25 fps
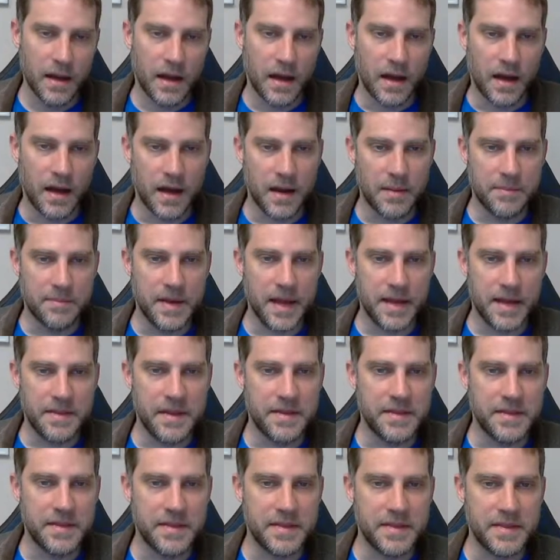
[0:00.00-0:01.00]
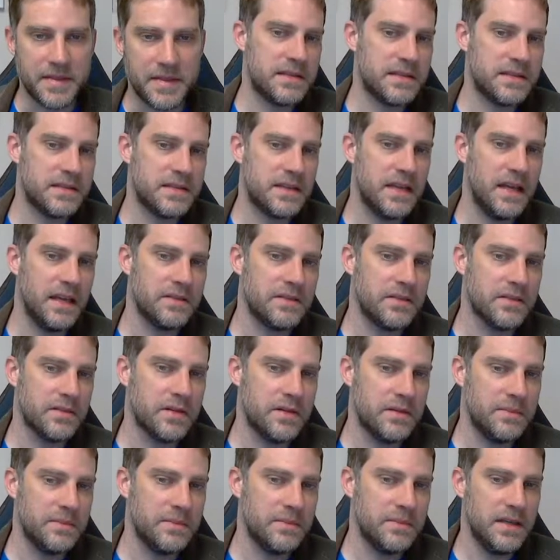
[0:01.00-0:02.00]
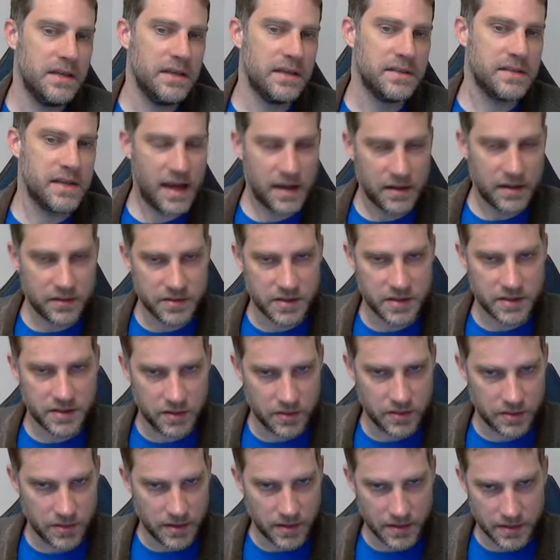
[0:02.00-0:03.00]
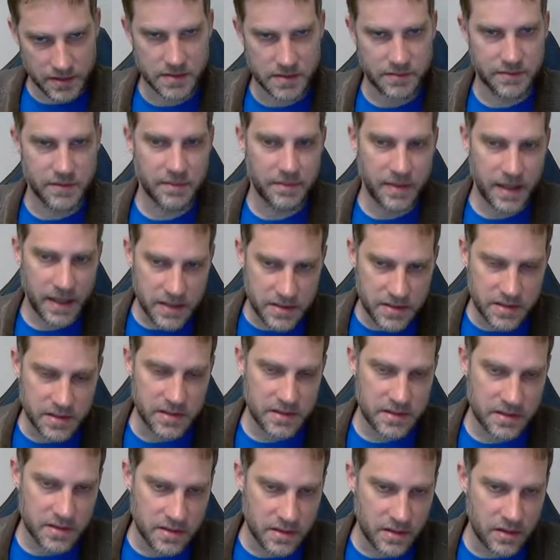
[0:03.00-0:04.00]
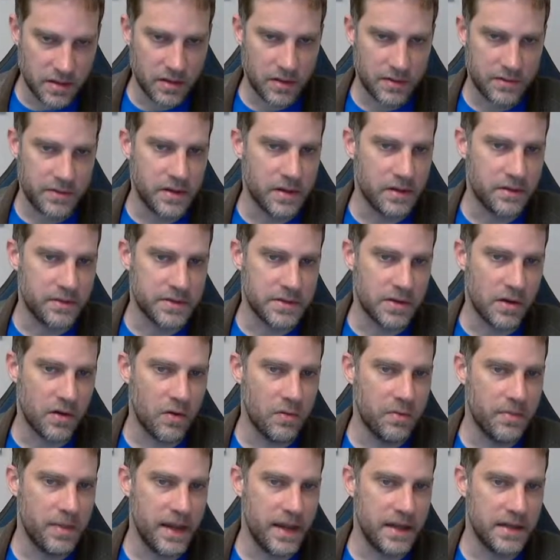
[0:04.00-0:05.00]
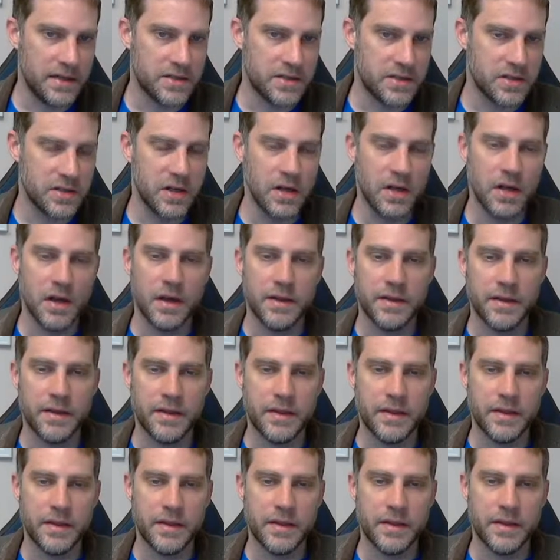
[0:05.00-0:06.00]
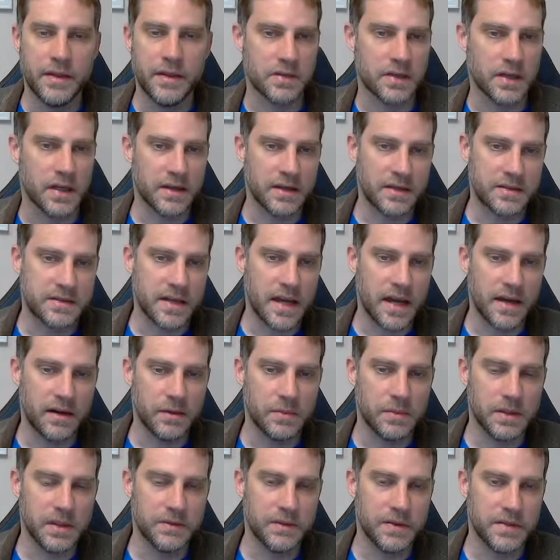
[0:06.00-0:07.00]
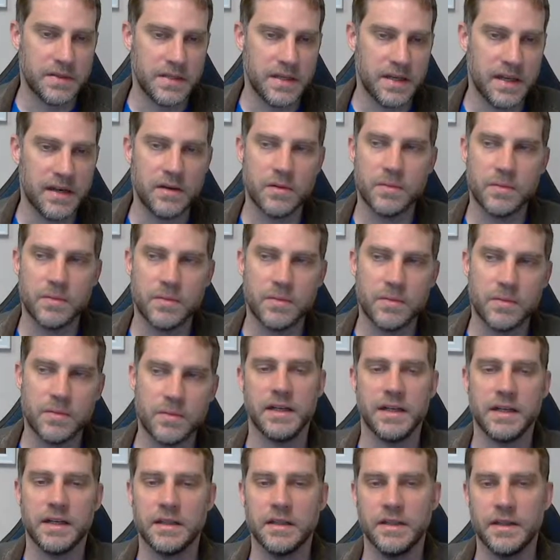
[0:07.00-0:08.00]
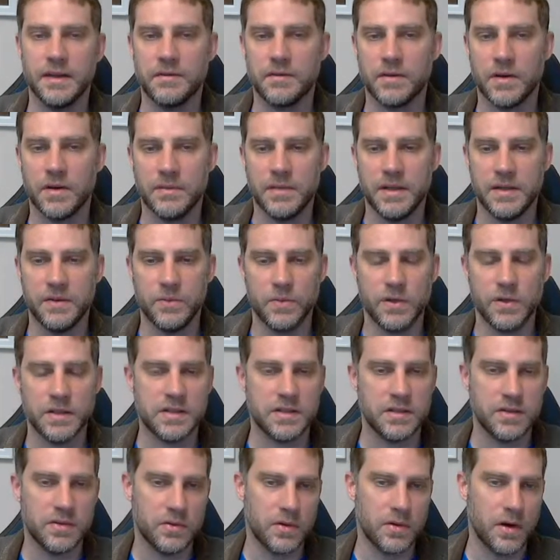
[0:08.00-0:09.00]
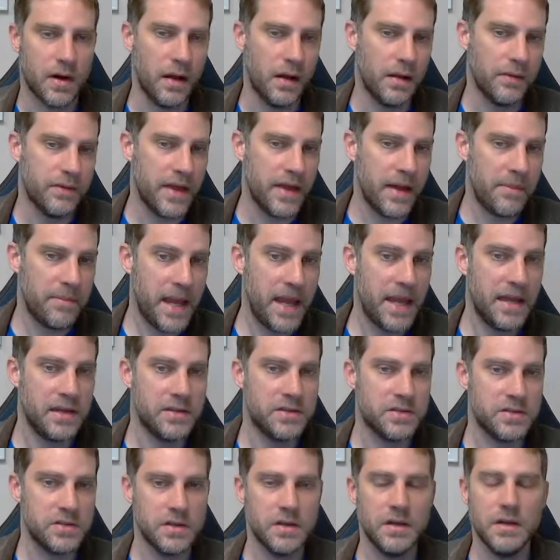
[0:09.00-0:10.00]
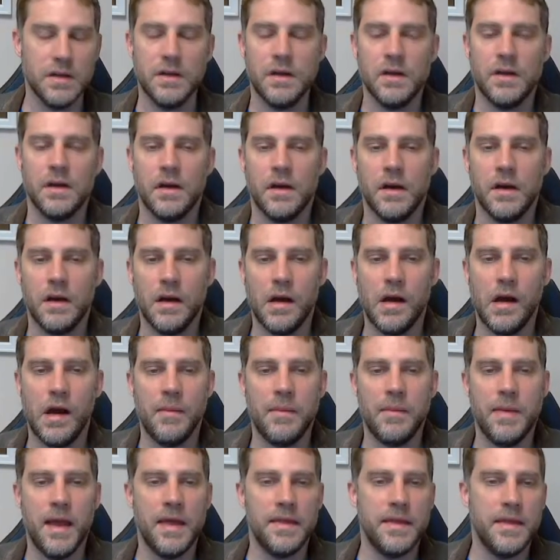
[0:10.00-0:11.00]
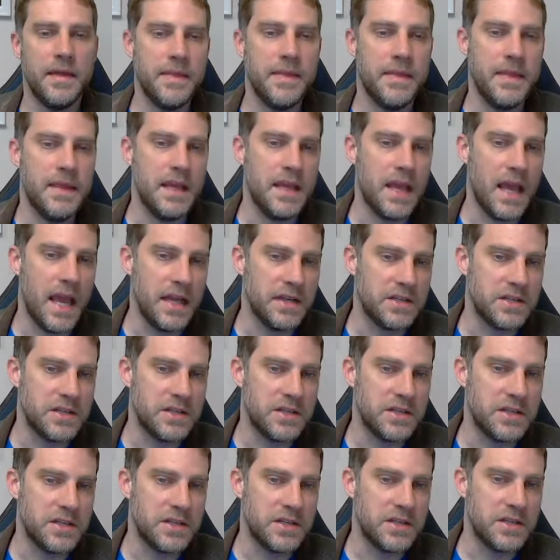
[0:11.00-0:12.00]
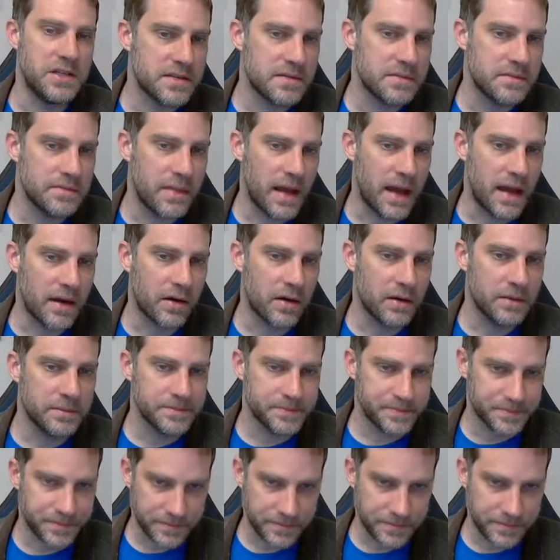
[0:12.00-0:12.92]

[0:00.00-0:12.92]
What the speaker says: And then the next things are going to be the titles and the URLs of the pages. So, you know, if it's a home page, then you're just looking at the title. But if it's an inner page you're getting a link from, then what's the URL of that page? And then the H tags matter.